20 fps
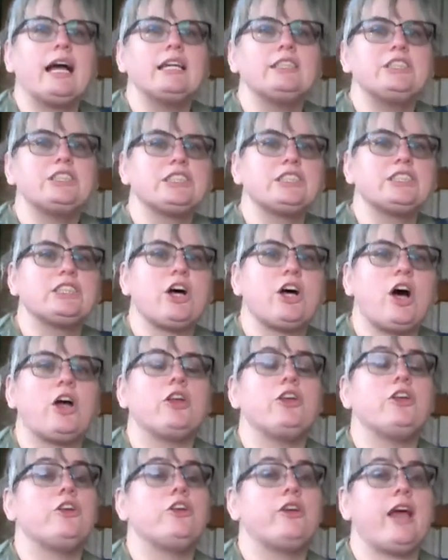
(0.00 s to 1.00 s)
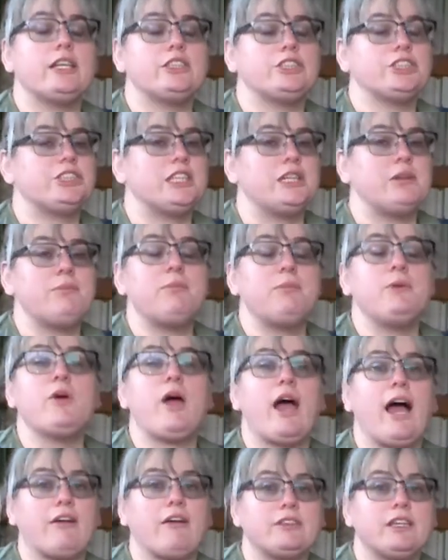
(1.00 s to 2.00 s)
I just thought you get sheep,
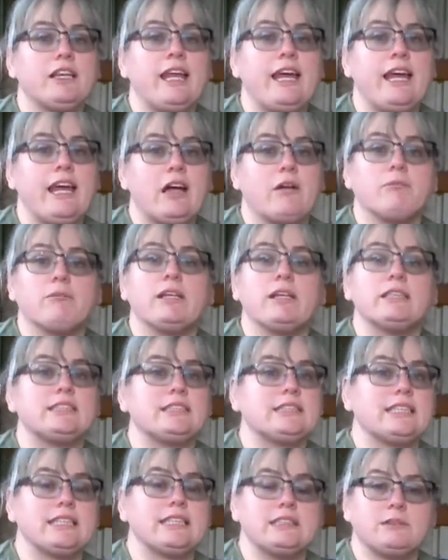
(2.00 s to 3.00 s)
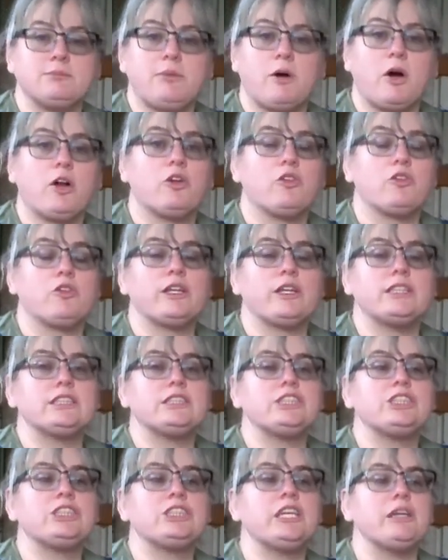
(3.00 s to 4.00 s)
you have to lamb. It's, it's part of
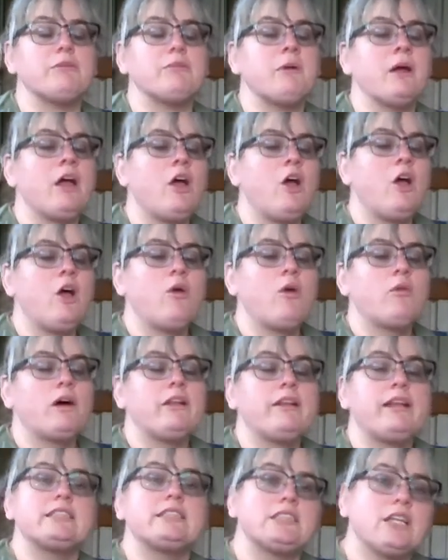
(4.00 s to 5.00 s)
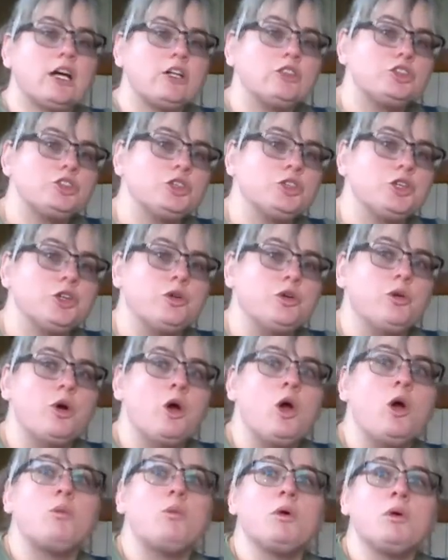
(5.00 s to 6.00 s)
raising sheep. Well, that's not true.
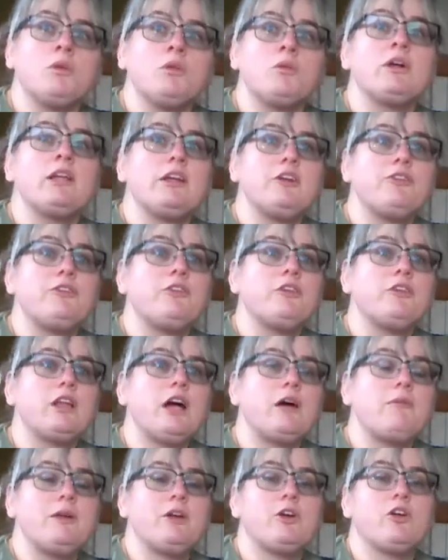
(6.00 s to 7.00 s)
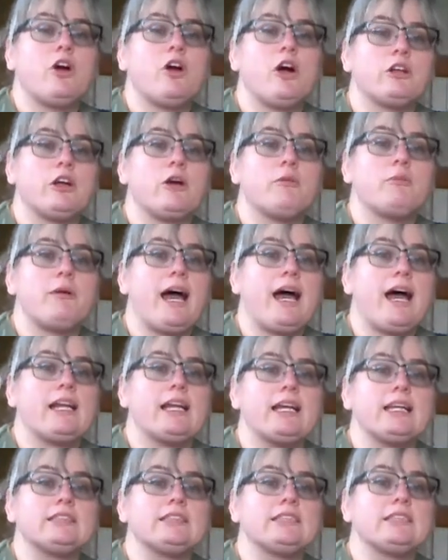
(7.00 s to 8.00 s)
We're really full up here on our
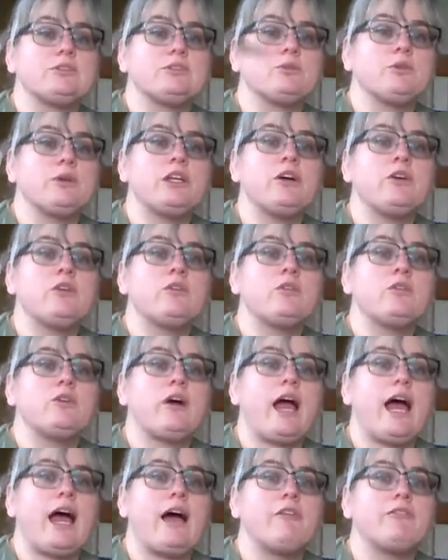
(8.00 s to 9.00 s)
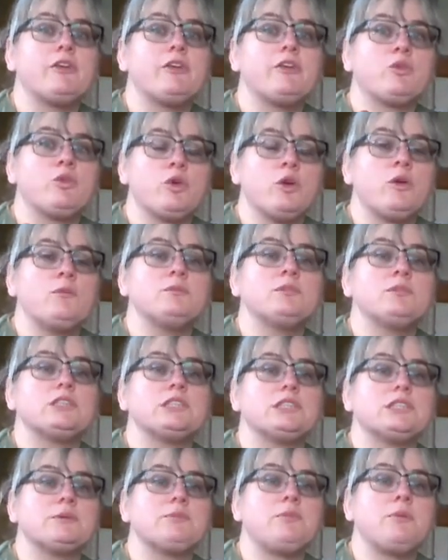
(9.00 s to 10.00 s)
paddocks. We don't have the room
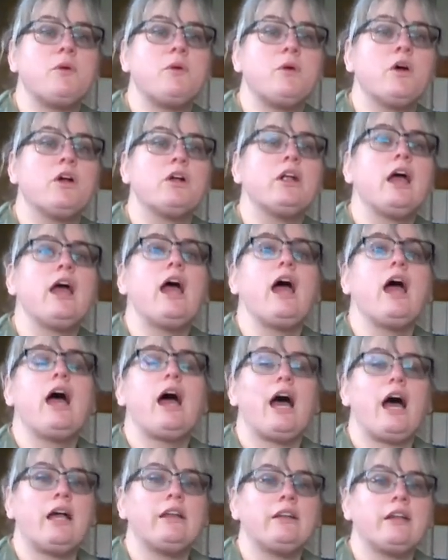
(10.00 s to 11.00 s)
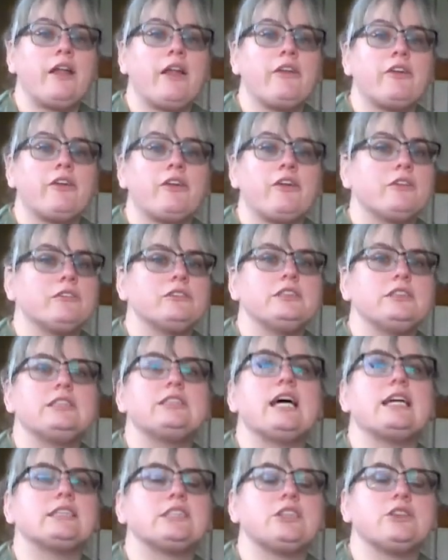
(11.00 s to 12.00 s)
to support another
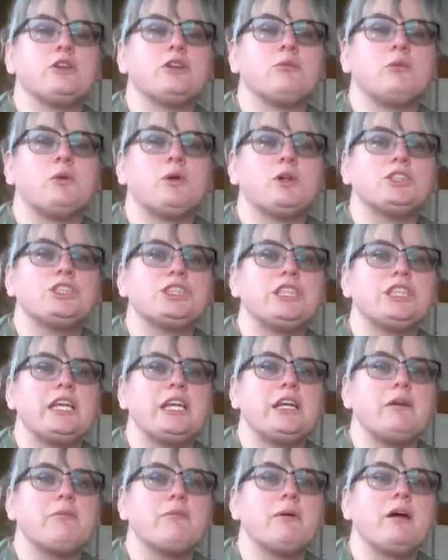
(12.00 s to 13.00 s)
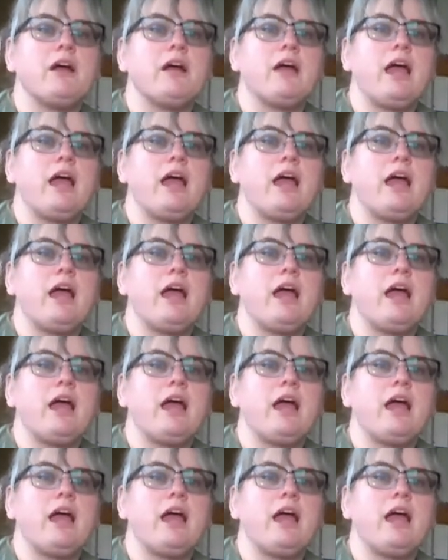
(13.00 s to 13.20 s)
dozen or more sheep.